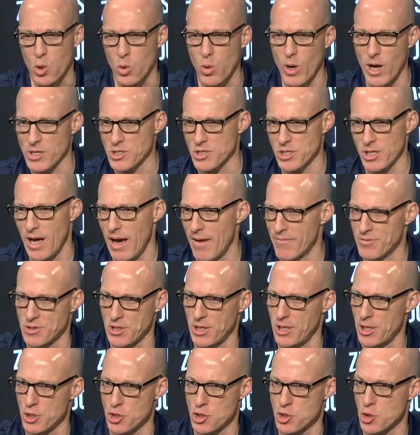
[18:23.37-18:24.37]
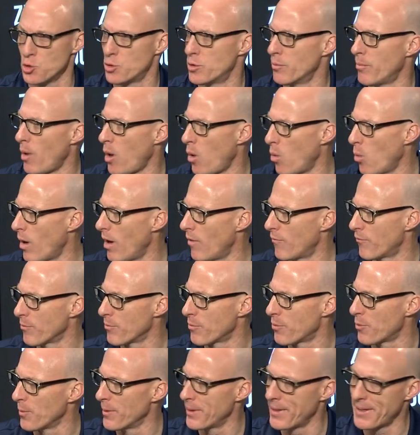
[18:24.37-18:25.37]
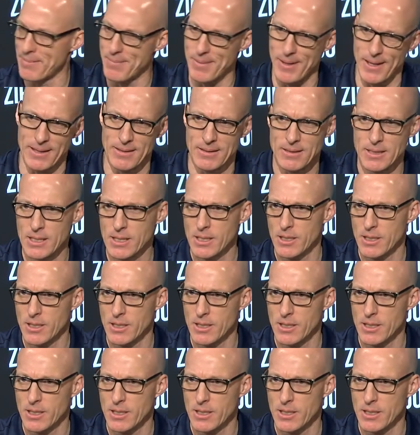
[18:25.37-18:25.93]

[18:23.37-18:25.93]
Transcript: question. Obviously, he didn't shoot the ball well for three, but,